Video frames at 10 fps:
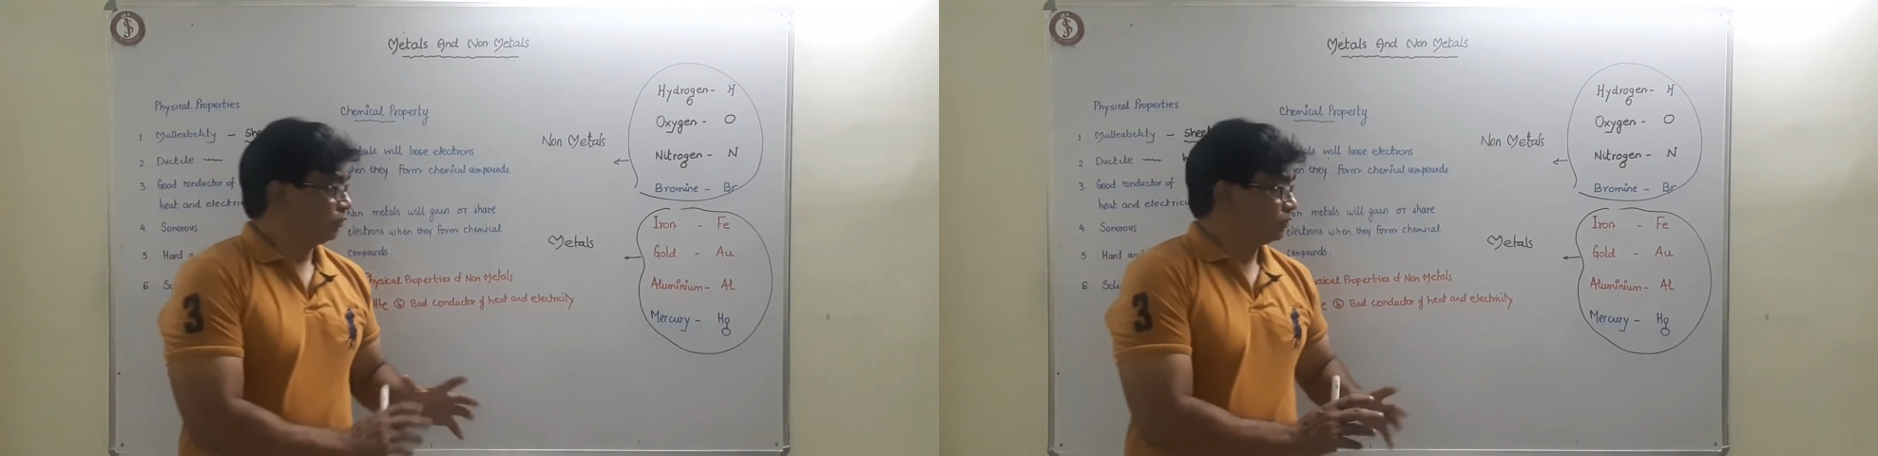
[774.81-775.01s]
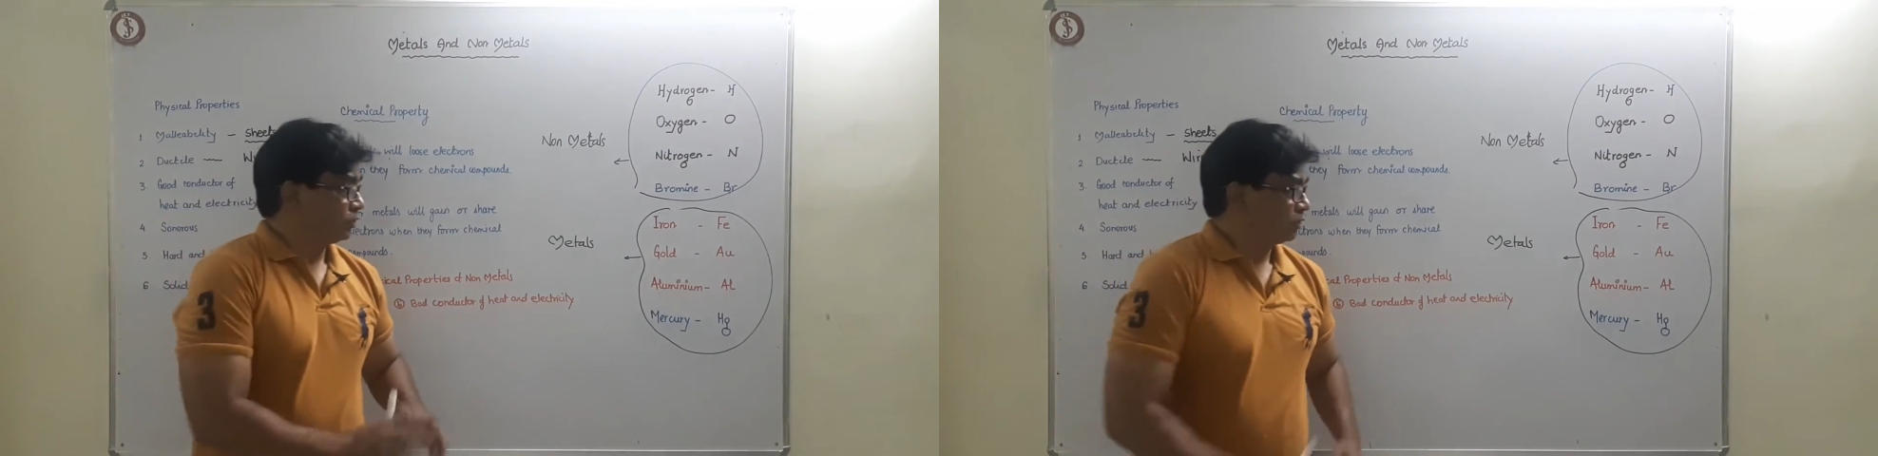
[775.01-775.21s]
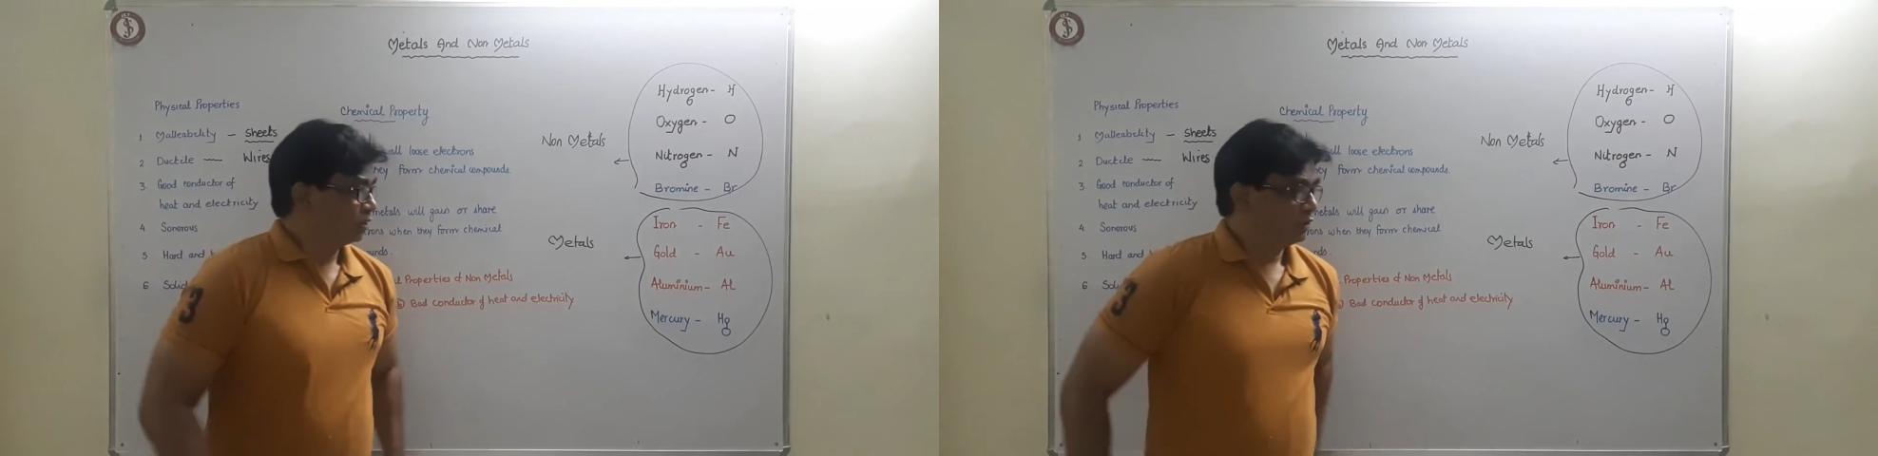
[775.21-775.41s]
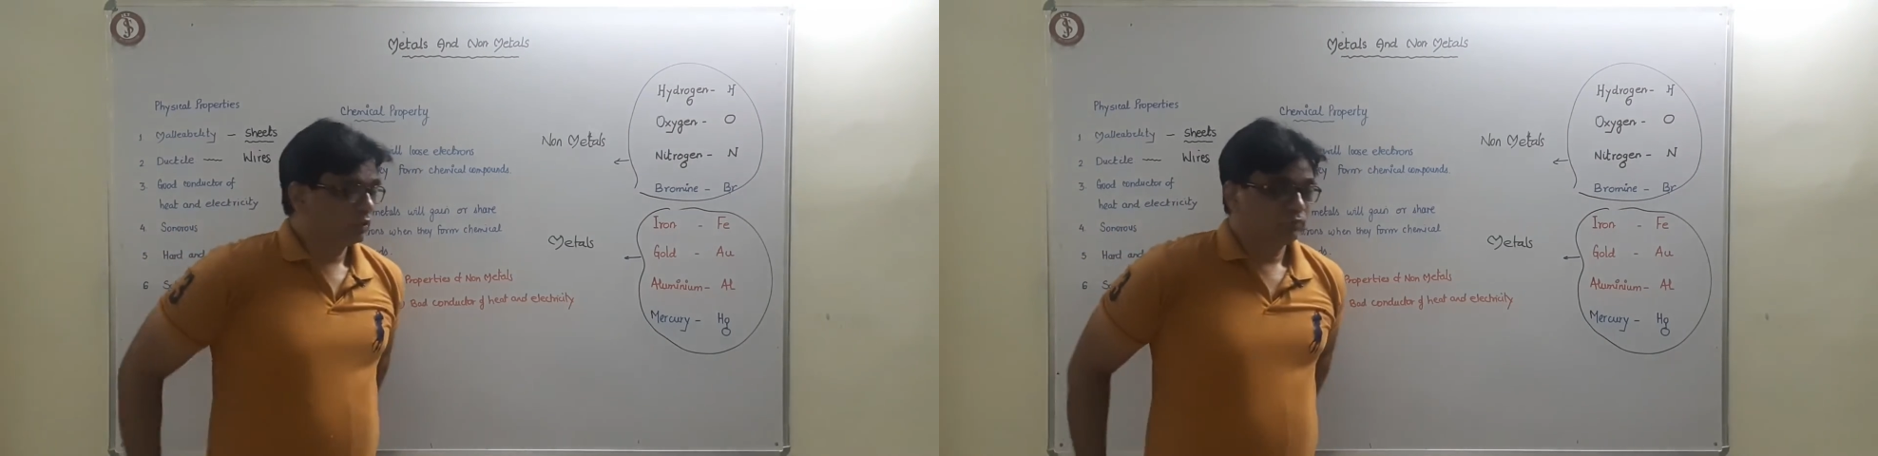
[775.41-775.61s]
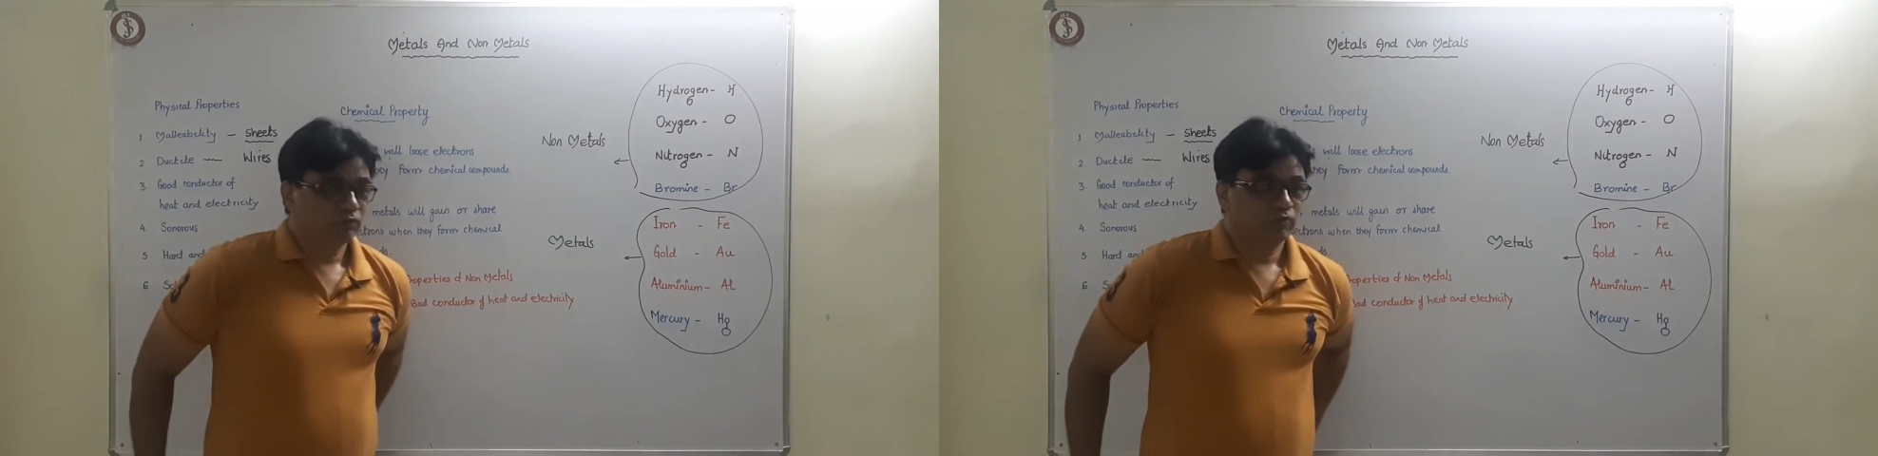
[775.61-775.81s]
we talk in
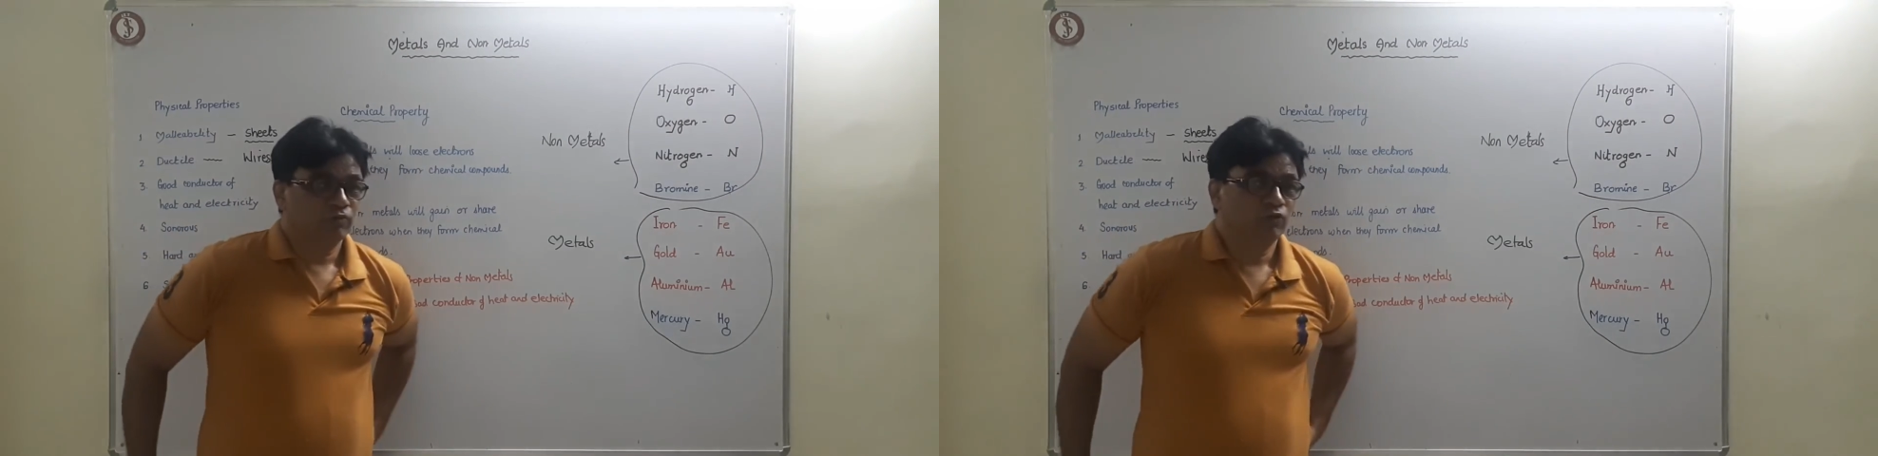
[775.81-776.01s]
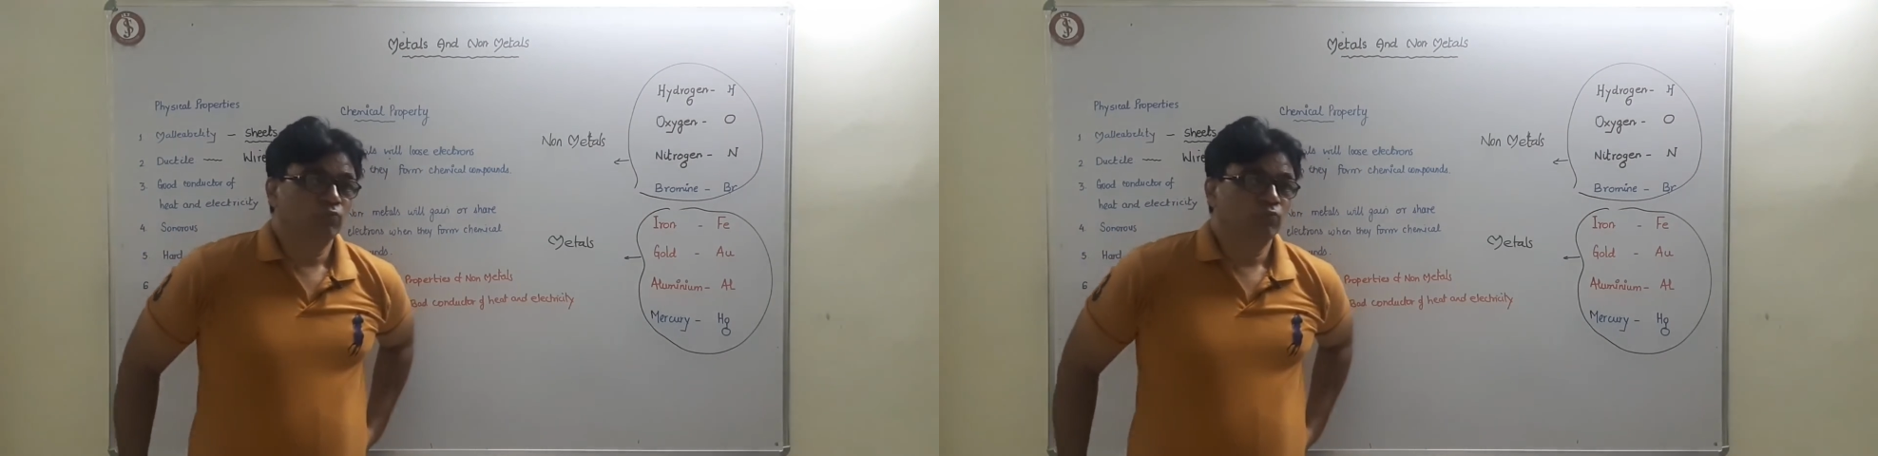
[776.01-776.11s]
terms of a few